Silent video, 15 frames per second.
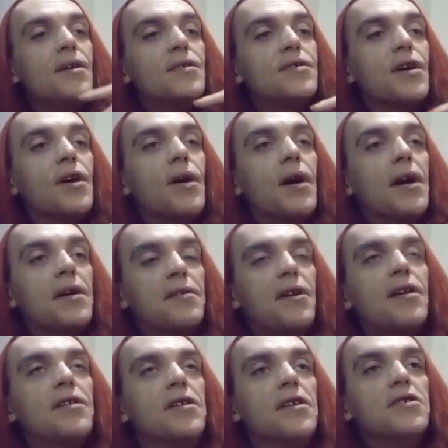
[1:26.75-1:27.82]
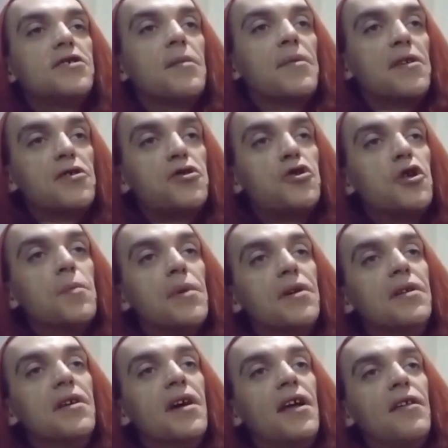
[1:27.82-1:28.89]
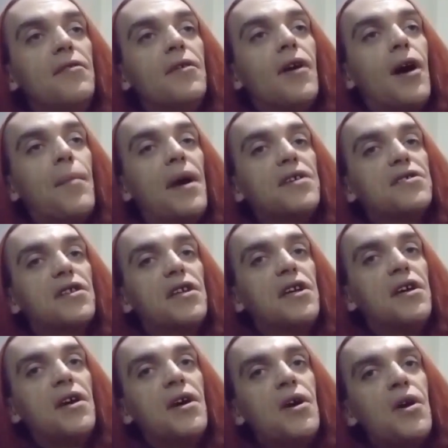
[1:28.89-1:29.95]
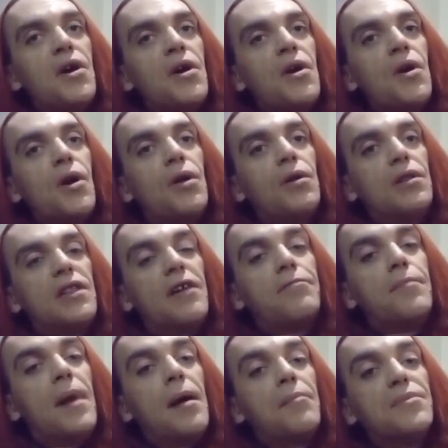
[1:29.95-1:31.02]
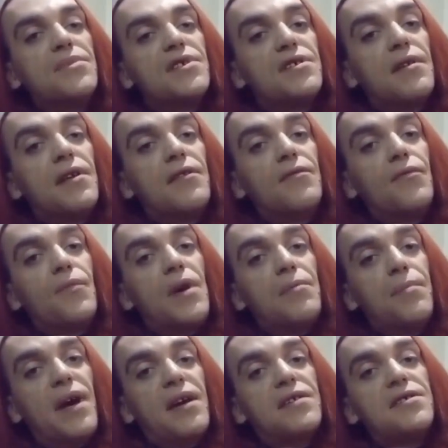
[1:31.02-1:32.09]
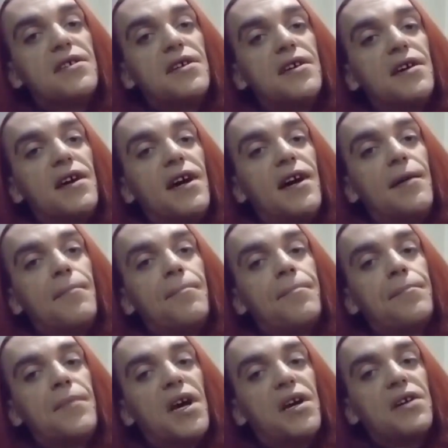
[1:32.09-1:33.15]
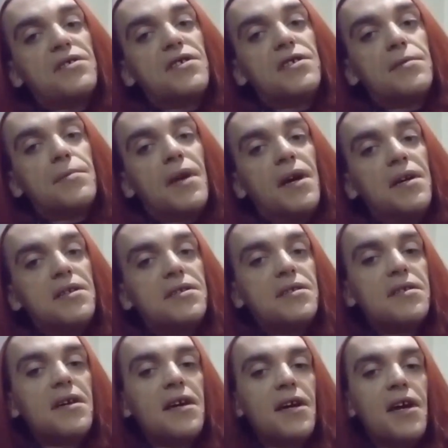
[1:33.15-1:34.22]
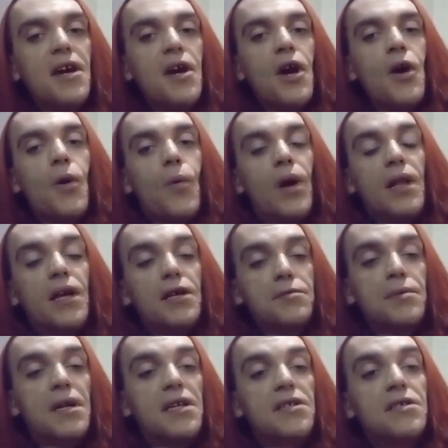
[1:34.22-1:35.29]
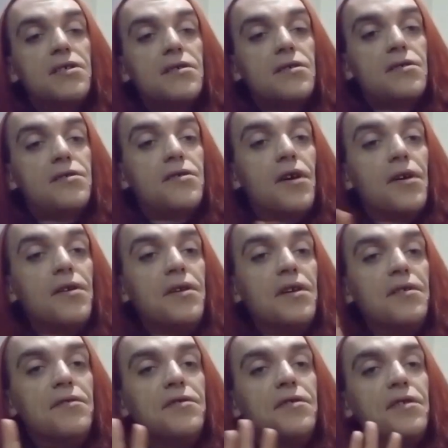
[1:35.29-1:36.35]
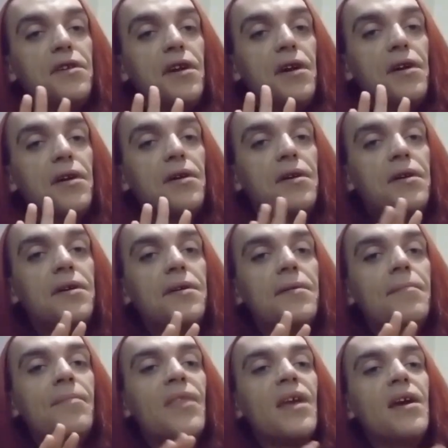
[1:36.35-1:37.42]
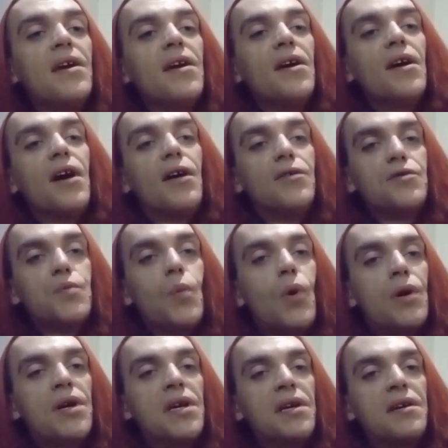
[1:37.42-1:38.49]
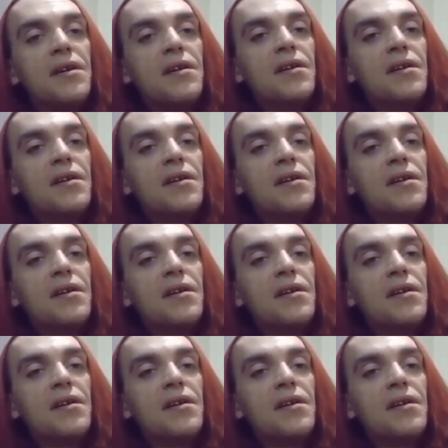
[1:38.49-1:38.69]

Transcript: kind of did something stupid, and I basically left mum's and went back to my cousin's place while I was bloody stoned, and you know, I was walking